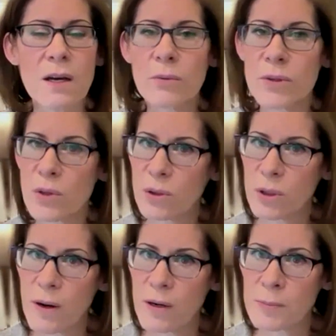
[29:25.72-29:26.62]
With a
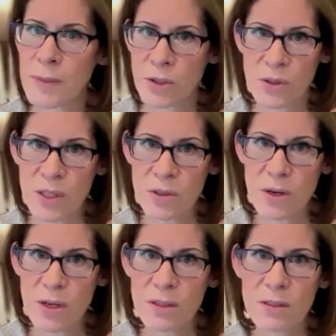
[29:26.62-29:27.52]
third-party special needs
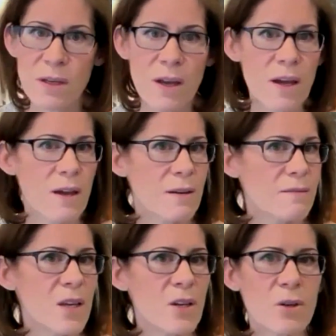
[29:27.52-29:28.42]
trust,
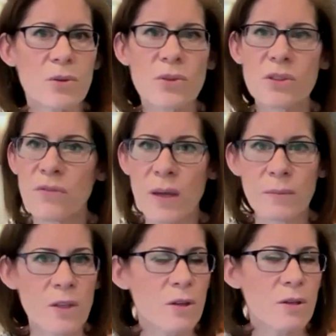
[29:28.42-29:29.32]
it goes to
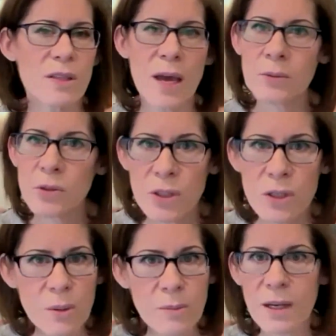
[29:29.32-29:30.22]
family. There is absolutely
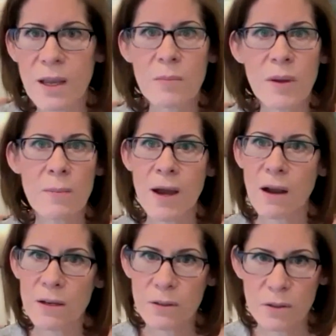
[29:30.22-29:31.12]
no Medicaid payback
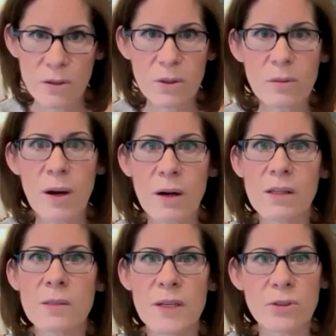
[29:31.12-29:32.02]
on a
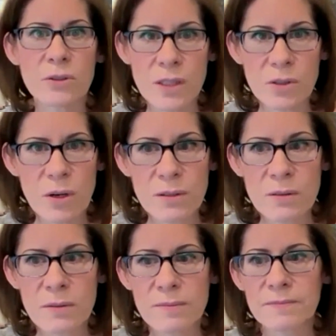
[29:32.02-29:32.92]
third-party special needs trust.